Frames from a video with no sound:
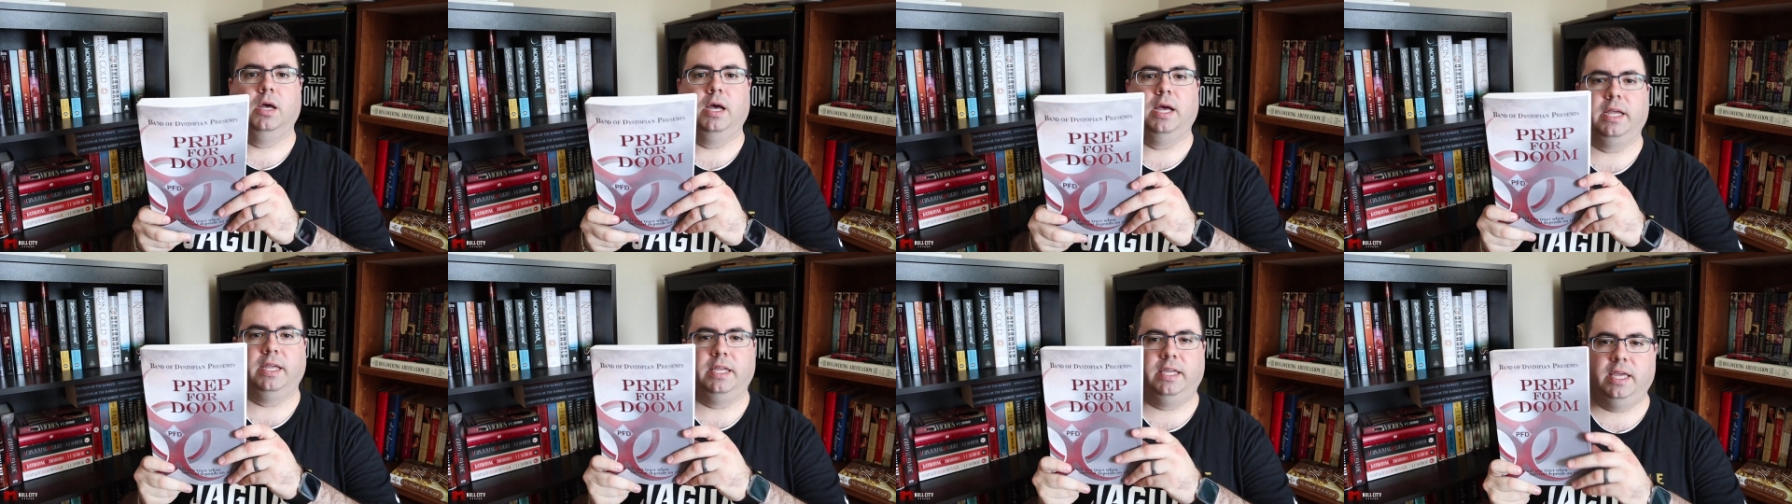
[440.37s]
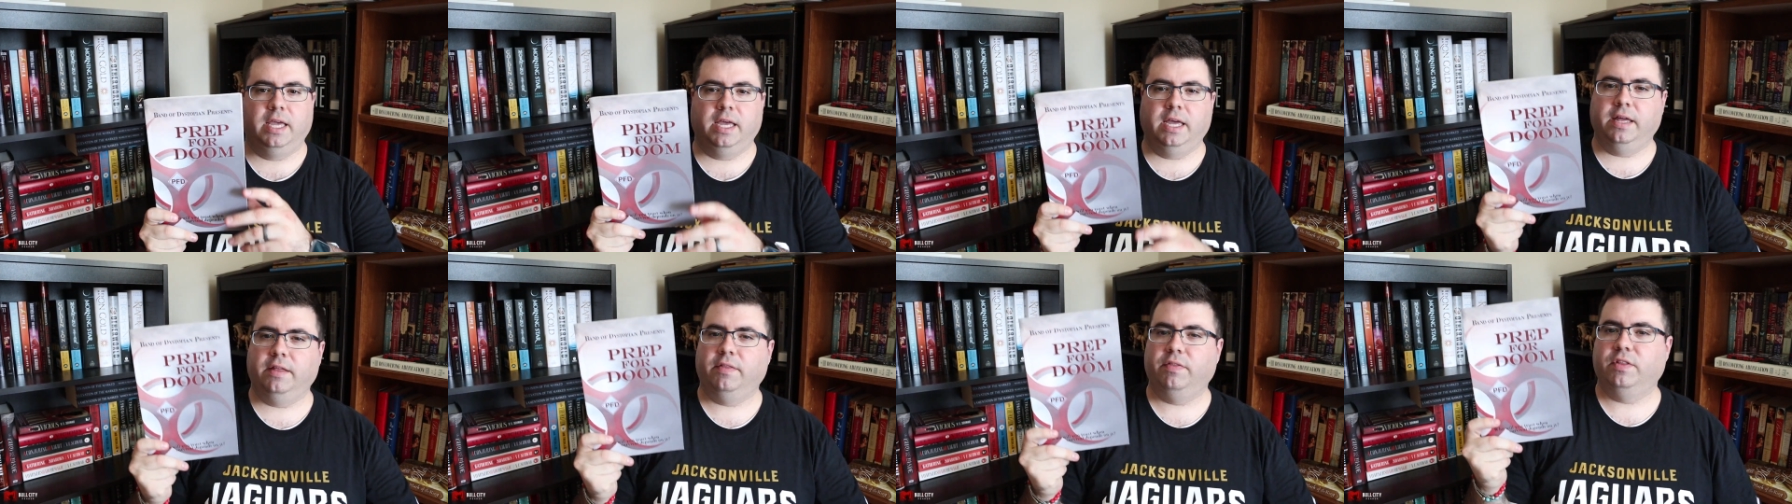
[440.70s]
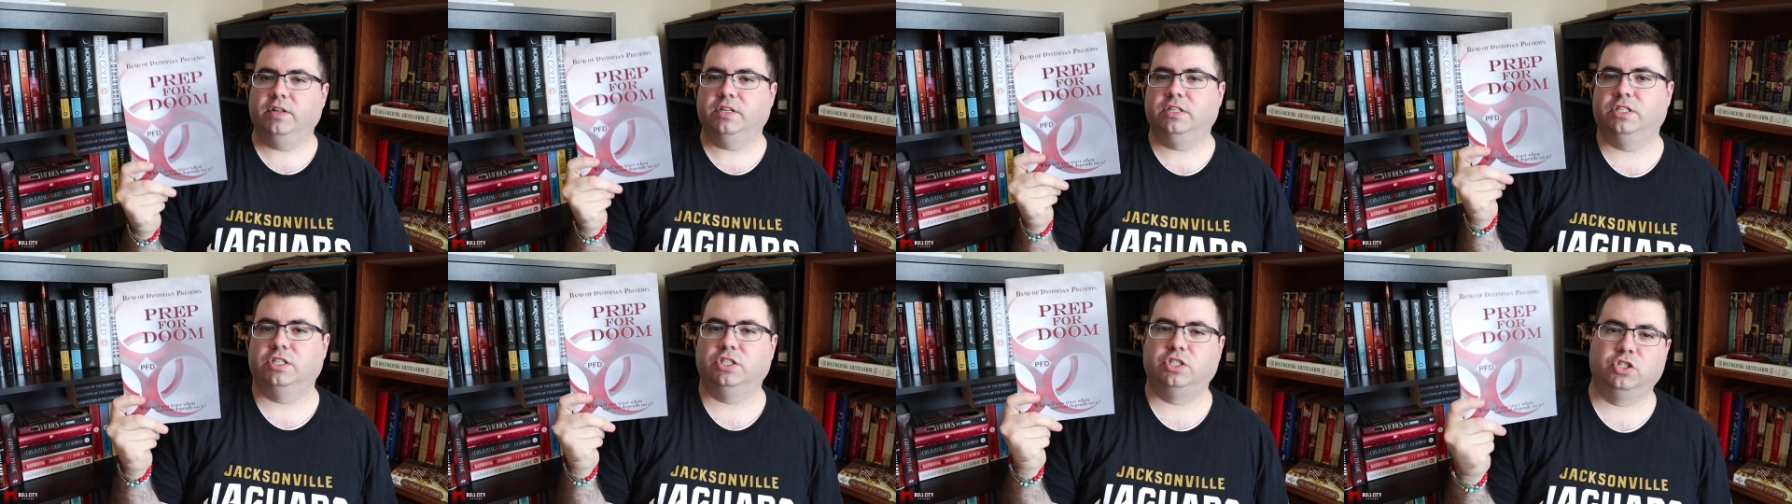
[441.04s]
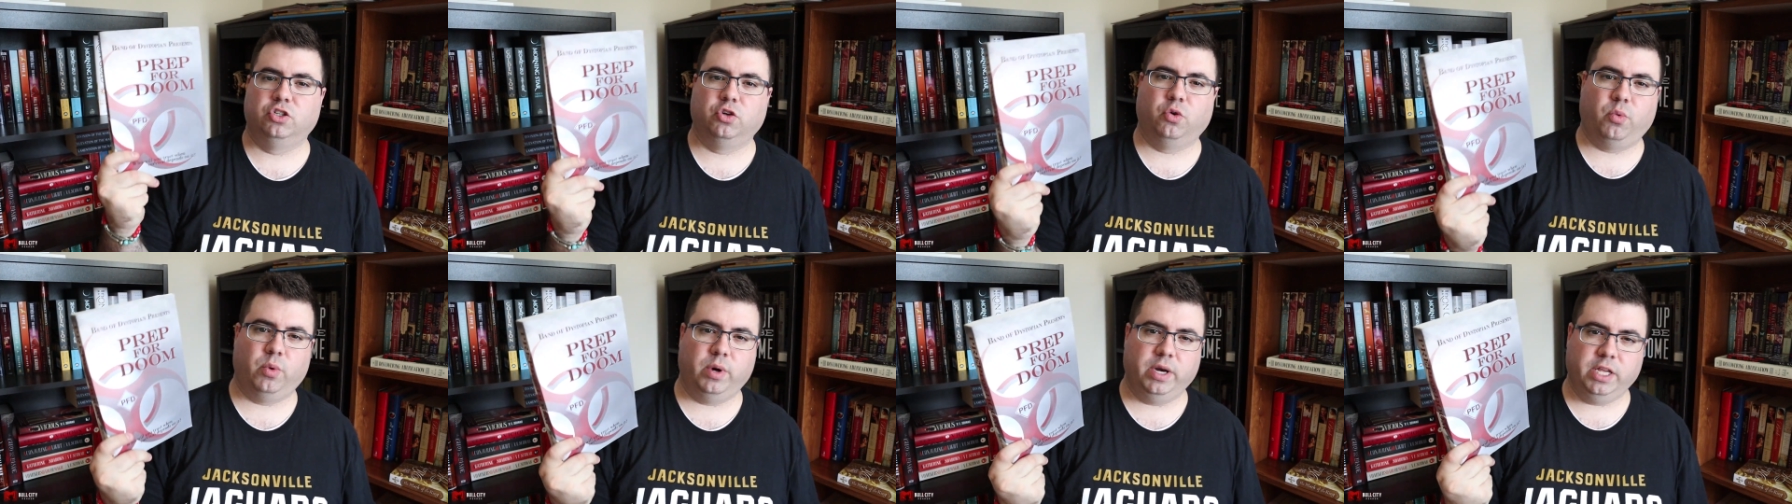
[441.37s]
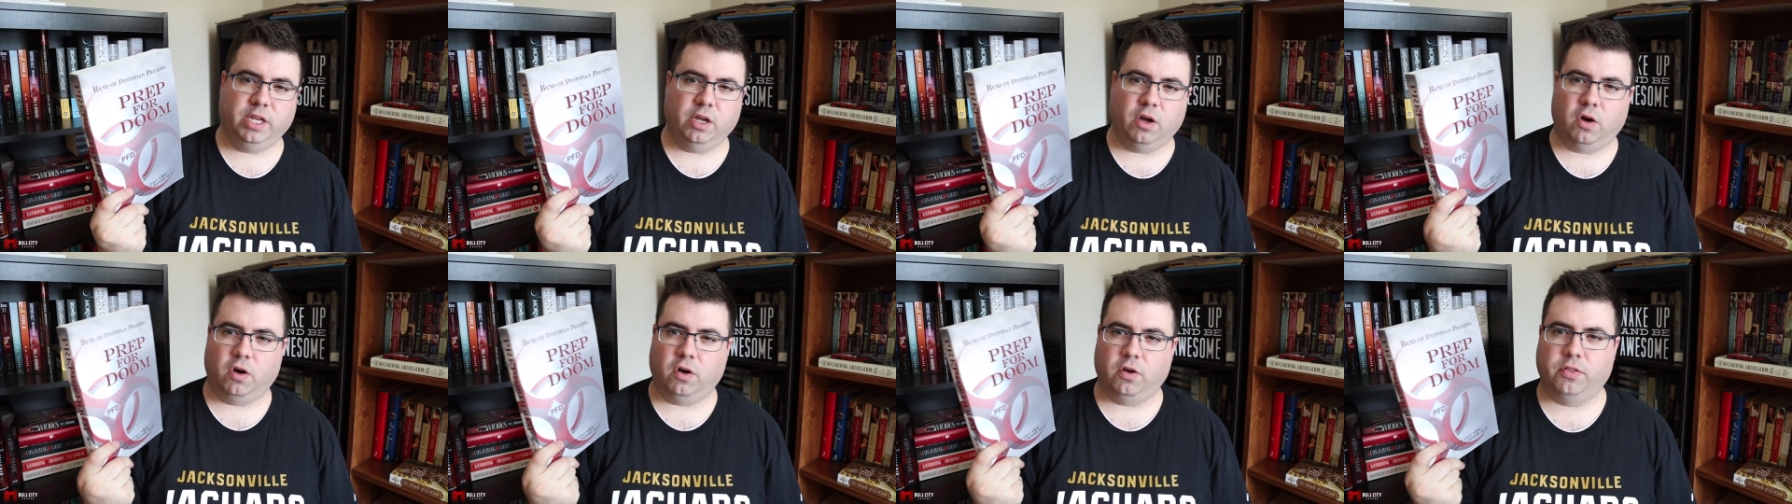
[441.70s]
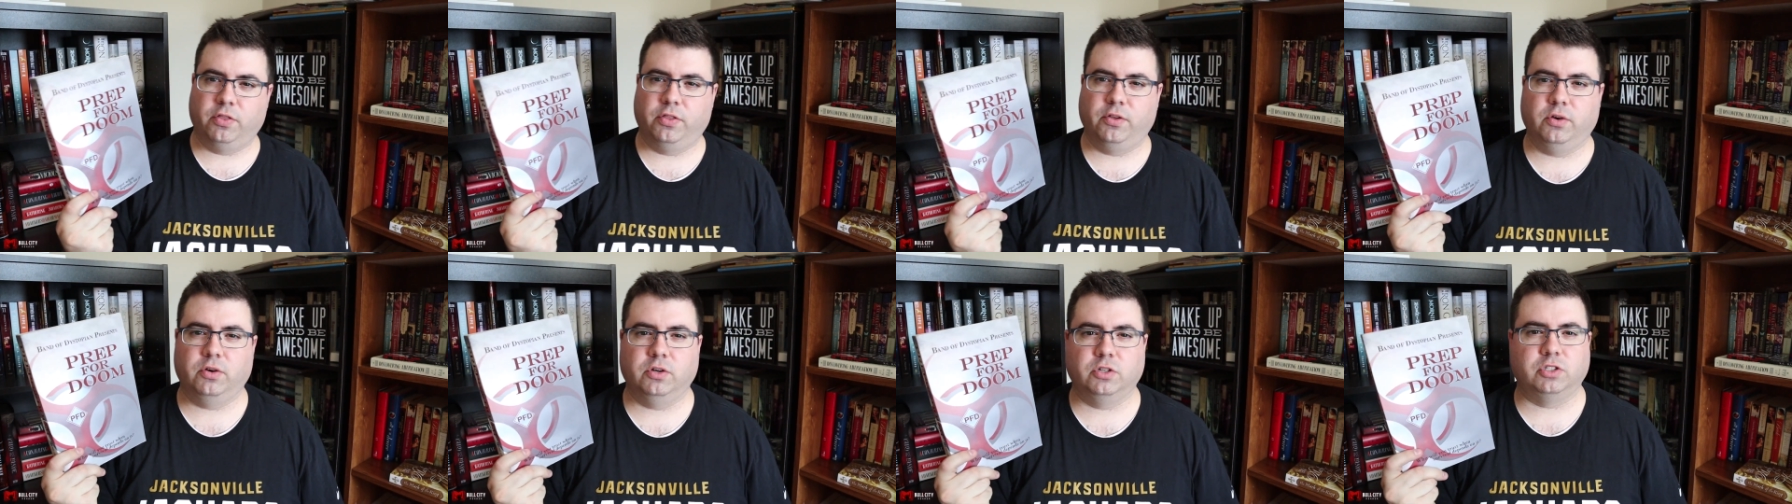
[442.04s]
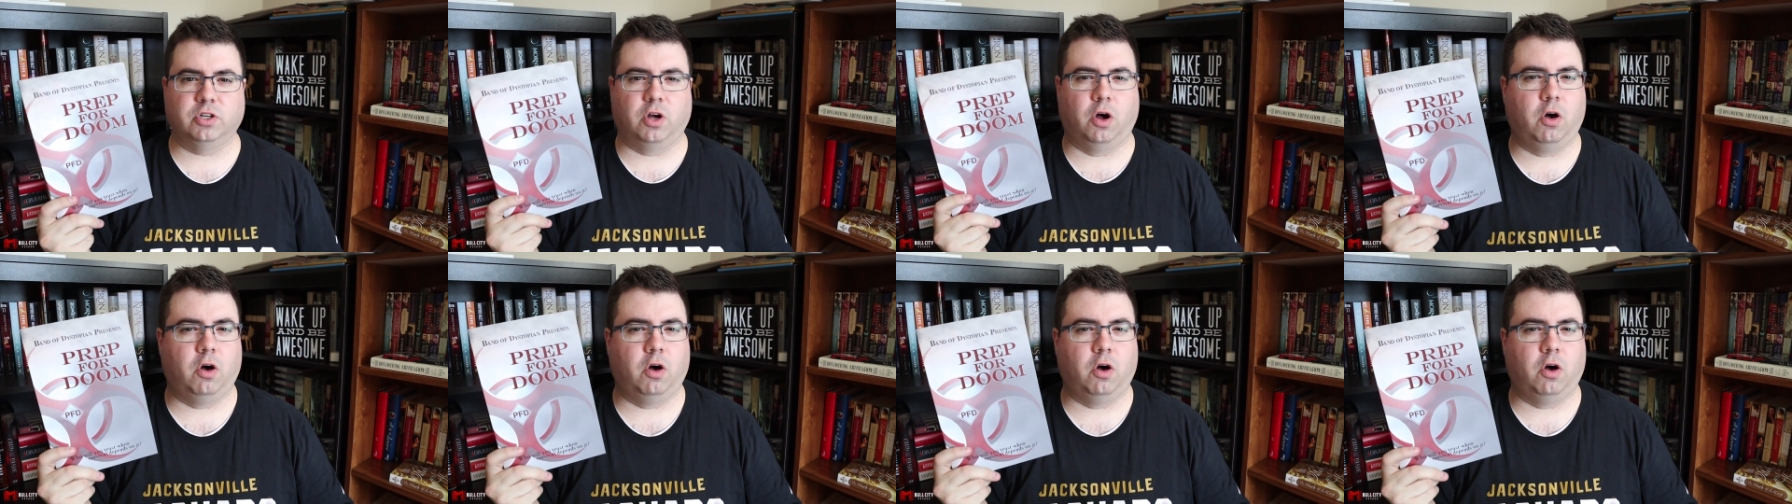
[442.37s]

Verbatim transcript: Again, this is 20 authors.